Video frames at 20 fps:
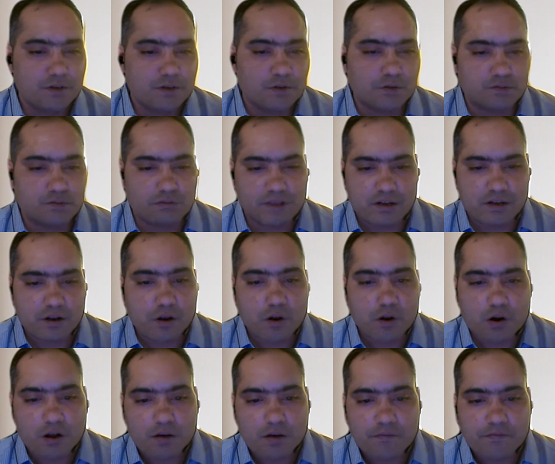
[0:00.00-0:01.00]
So there are
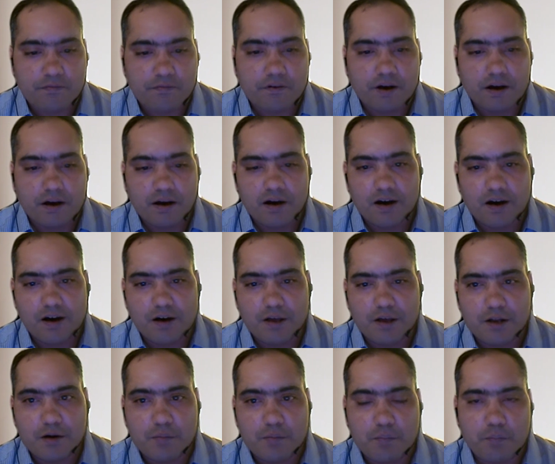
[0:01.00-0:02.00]
a lot
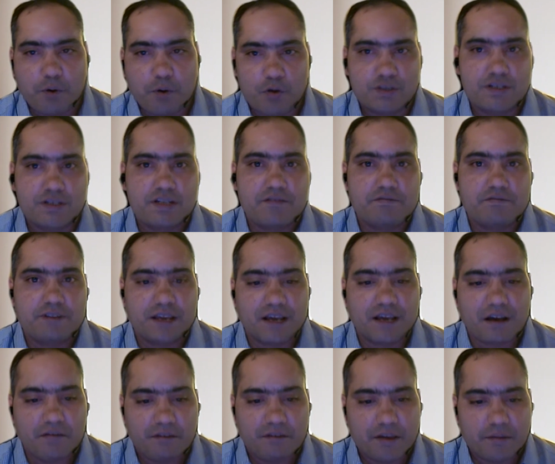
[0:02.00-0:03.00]
of positive
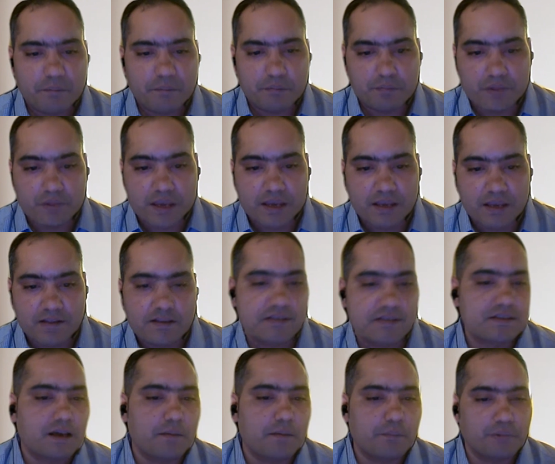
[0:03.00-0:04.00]
takeaway being in
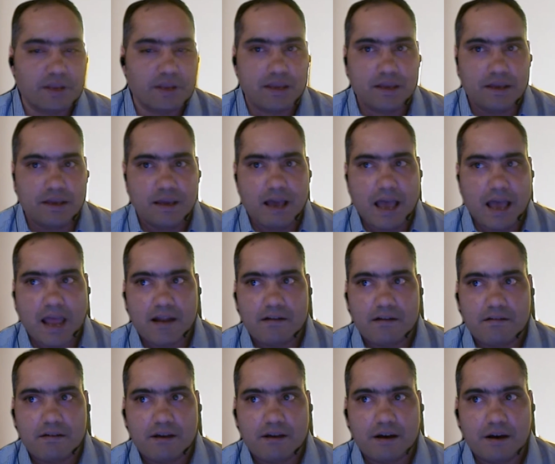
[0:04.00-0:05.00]
this company.
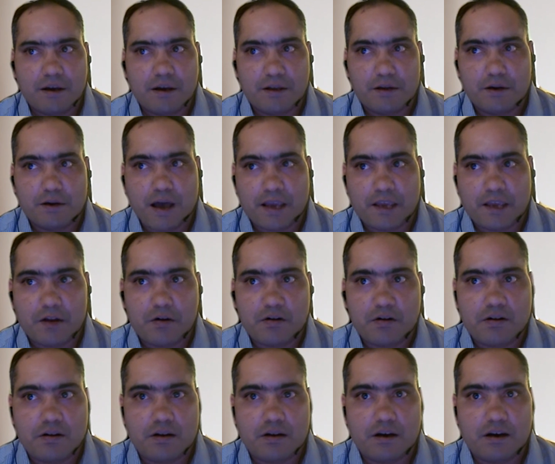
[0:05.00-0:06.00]
And I
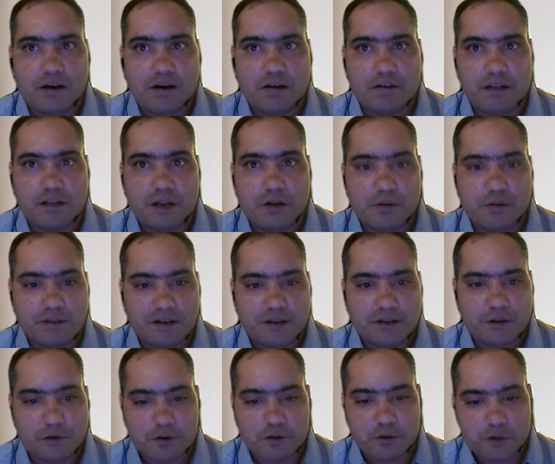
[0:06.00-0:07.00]
cannot tell you
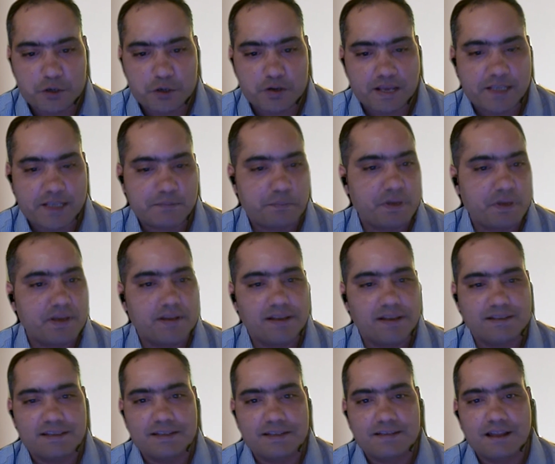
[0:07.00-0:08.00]
that you should experience.